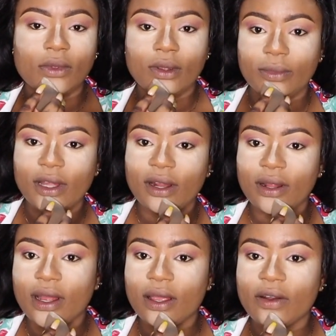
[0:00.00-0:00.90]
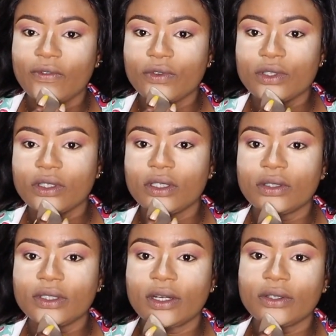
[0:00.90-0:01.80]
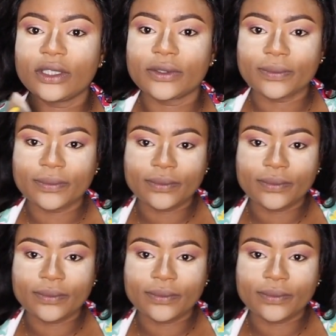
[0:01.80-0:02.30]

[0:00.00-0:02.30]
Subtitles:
I'm telling them how you refuse to kneel down, dude.